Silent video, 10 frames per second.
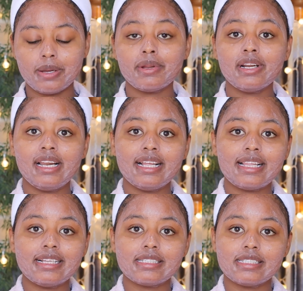So I'm going to let
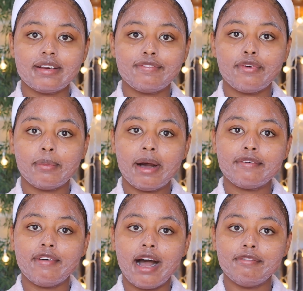that sit for
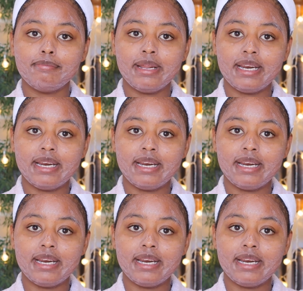about 5